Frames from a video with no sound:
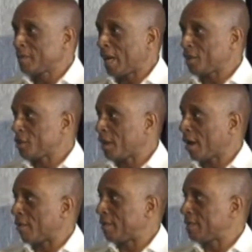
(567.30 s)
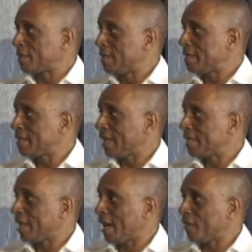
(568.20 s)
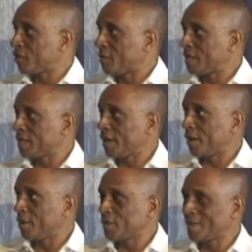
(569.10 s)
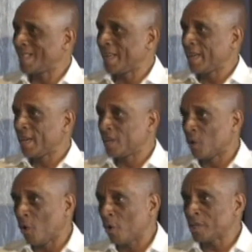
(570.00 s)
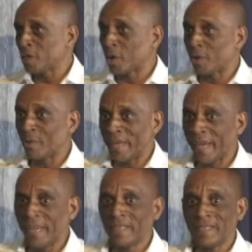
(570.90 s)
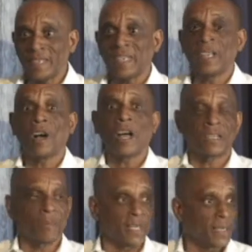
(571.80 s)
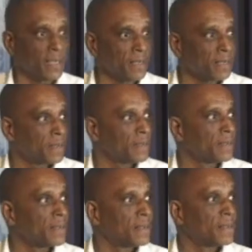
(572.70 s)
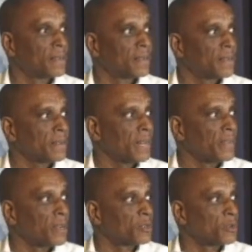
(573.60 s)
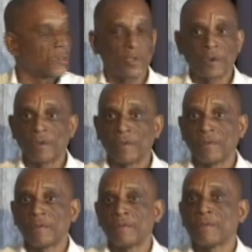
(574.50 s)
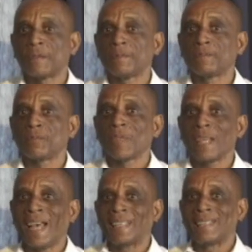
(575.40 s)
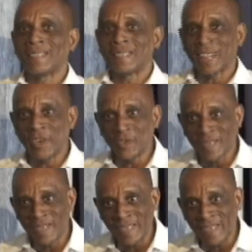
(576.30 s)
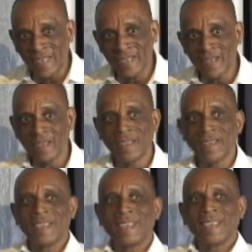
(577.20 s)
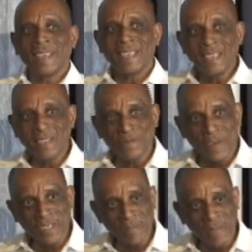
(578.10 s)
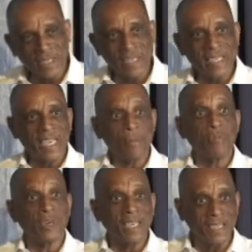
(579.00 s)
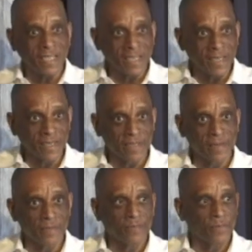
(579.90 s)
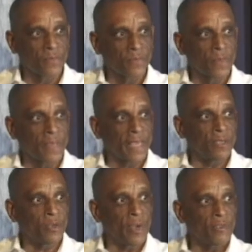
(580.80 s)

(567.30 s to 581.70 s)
national currencies is that they have to be scarce in order to create the economy that they're to serve. And scarcity is fundamentally imprinted into